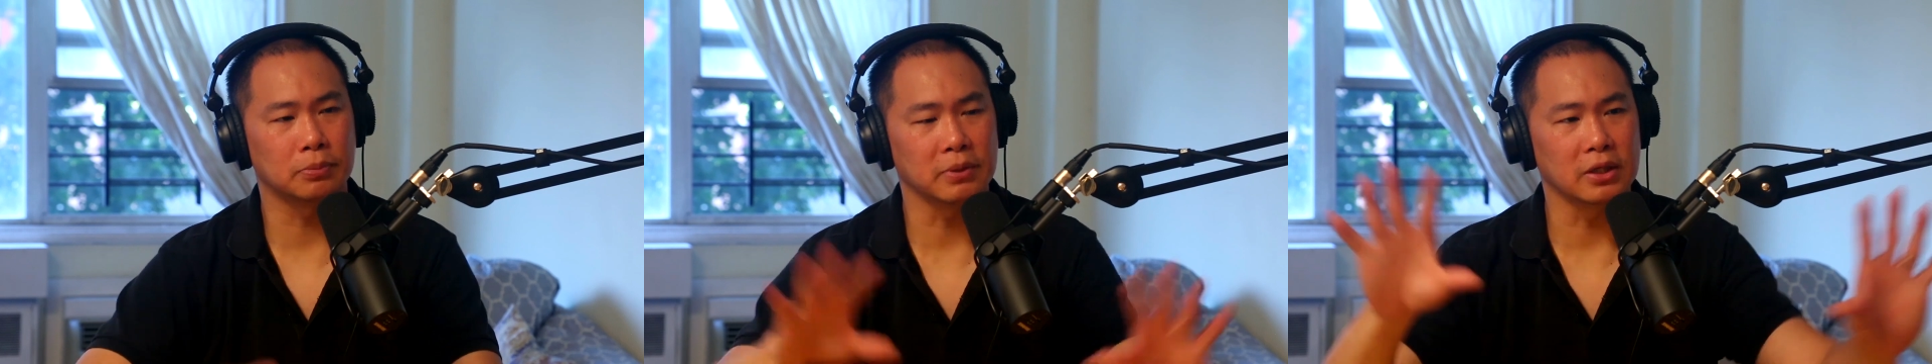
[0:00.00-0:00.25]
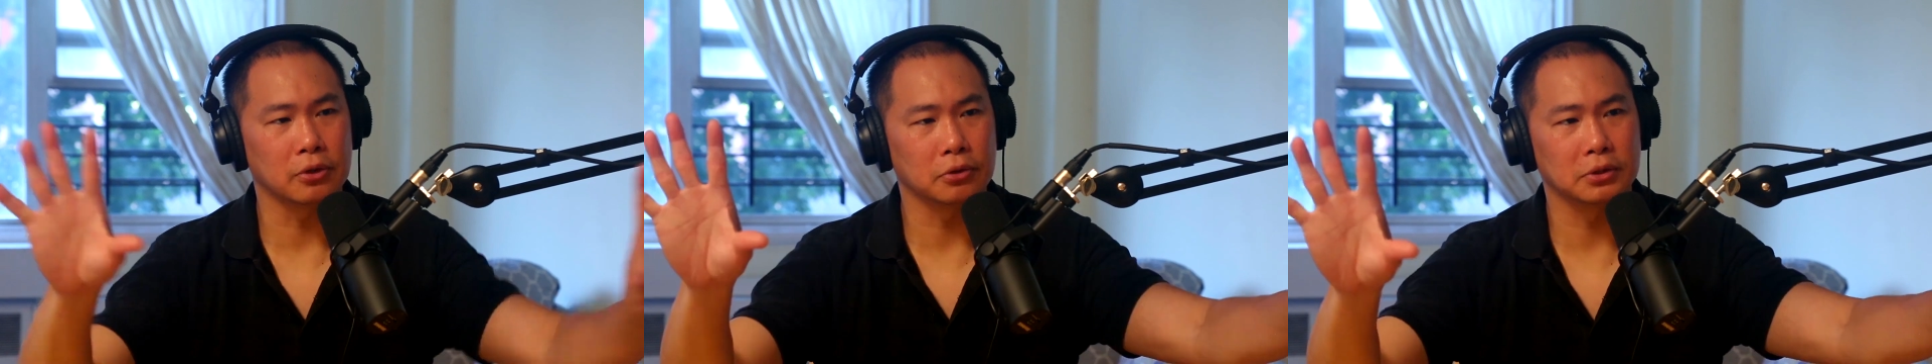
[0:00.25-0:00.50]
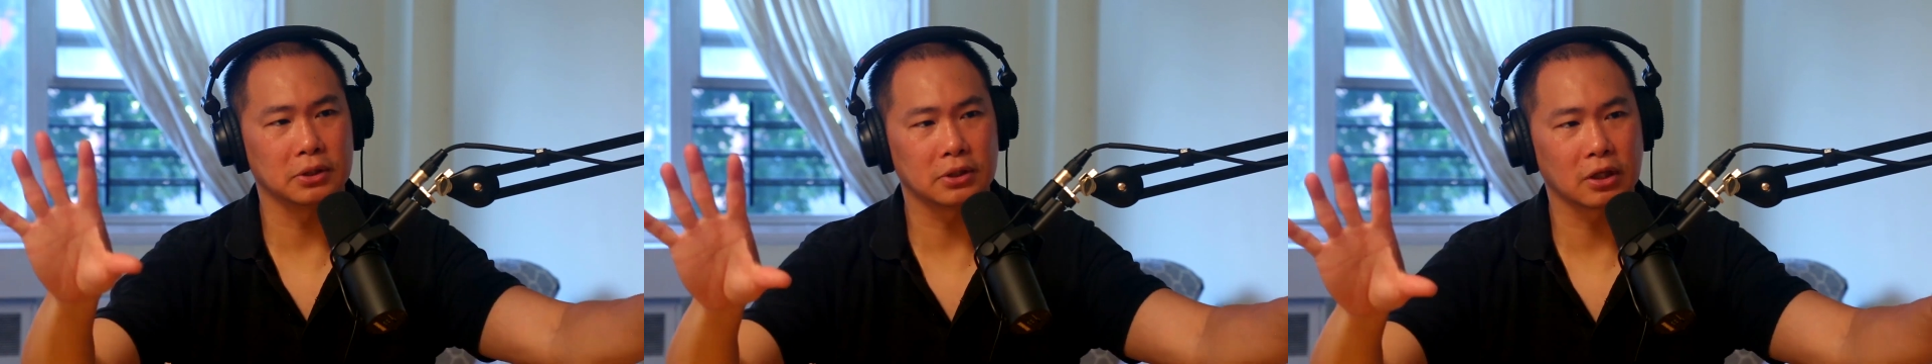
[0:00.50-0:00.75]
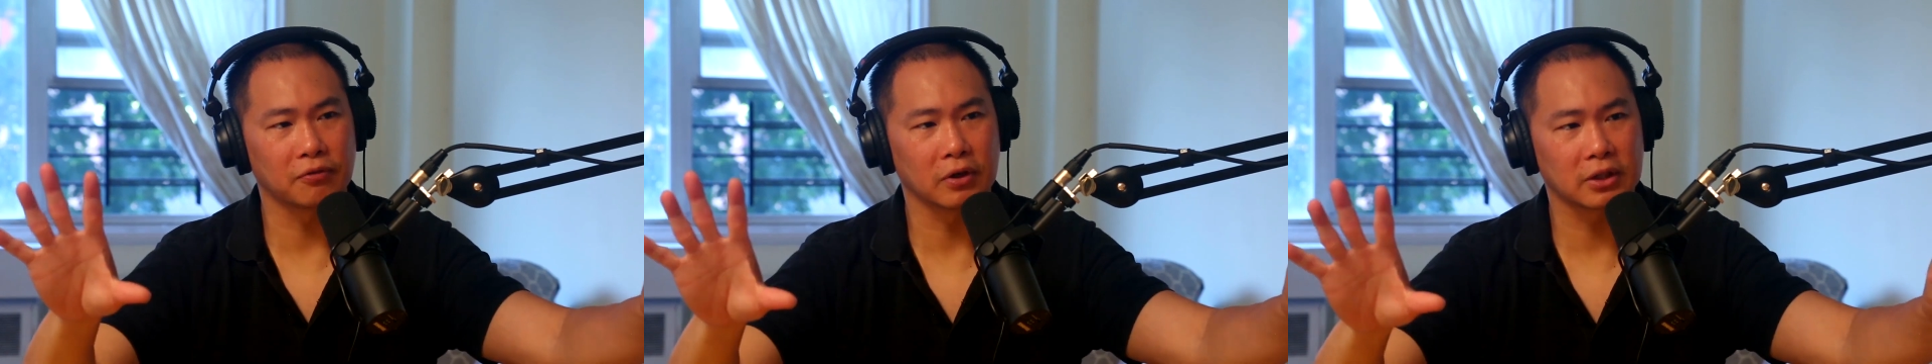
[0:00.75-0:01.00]
speakers and
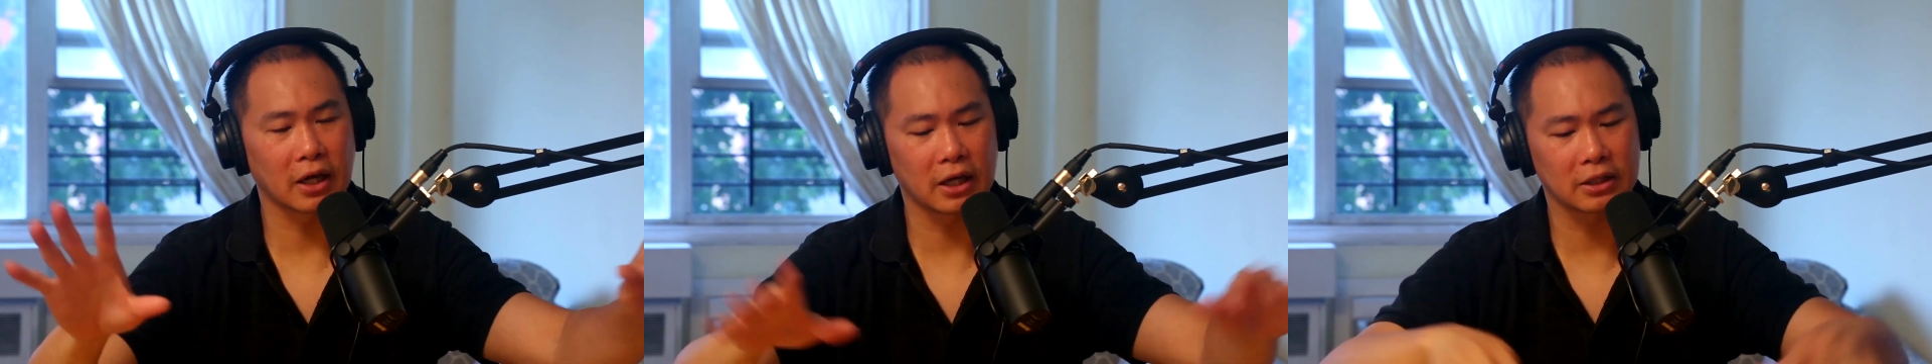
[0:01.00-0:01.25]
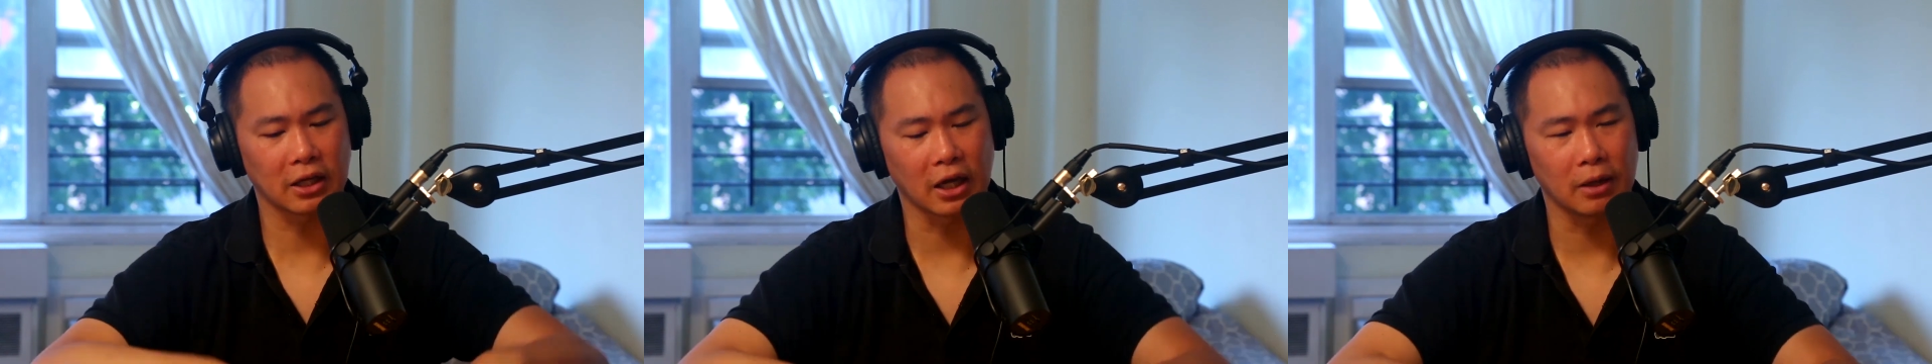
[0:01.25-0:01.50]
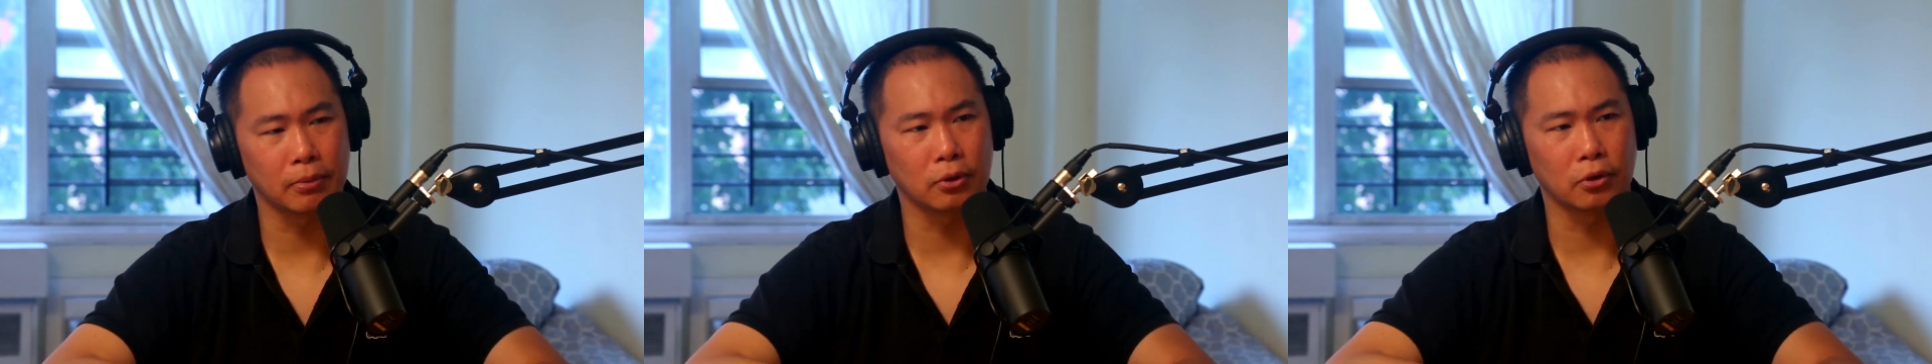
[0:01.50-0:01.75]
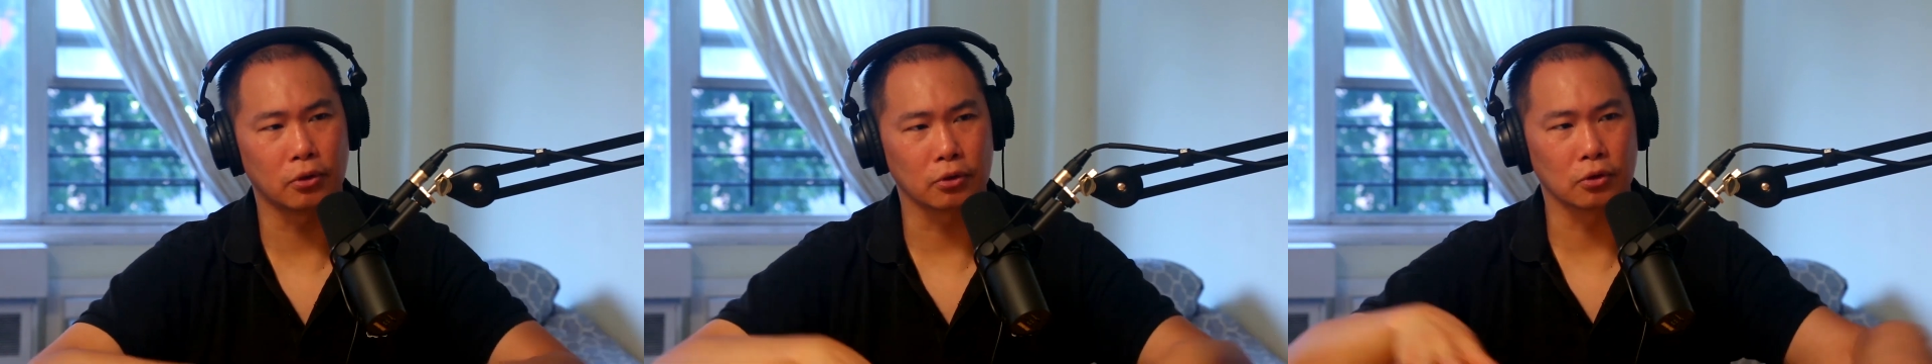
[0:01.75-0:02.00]
stuff like that,
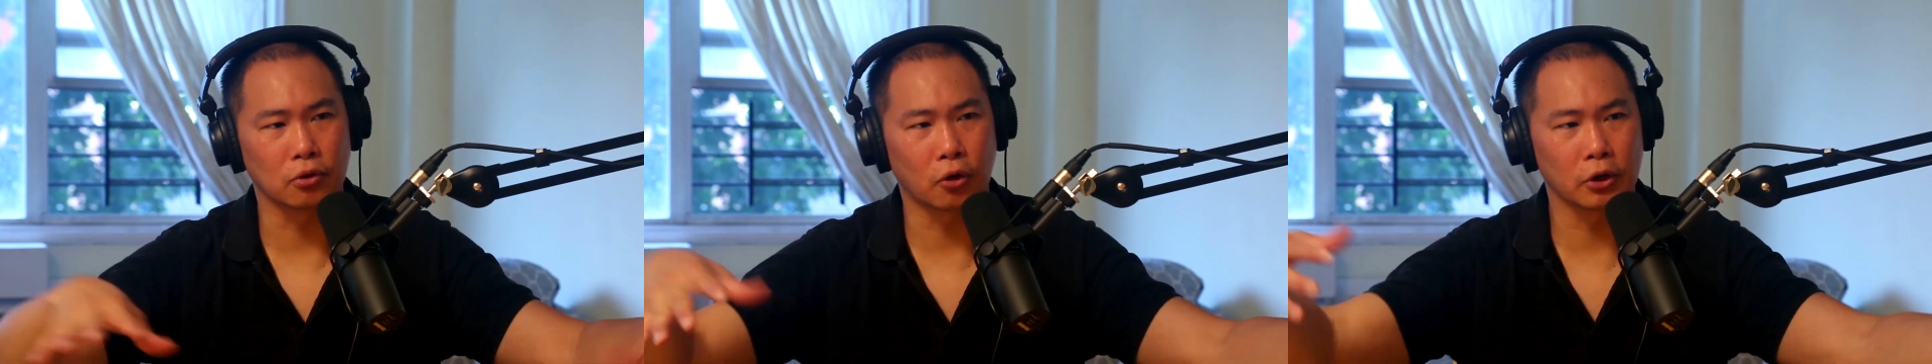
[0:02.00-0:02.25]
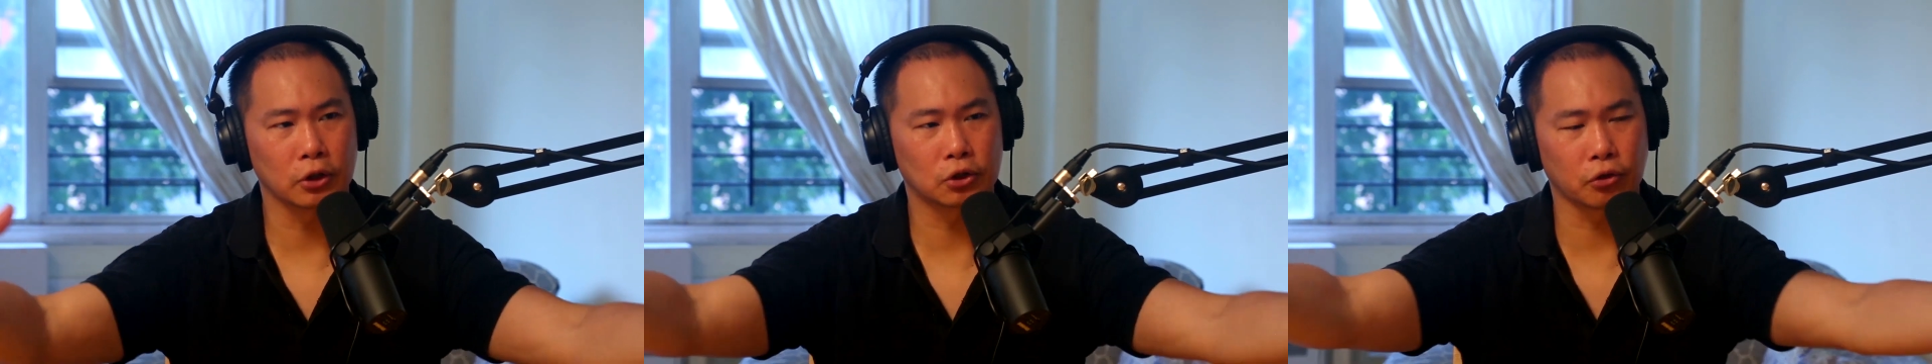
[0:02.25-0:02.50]
table, you order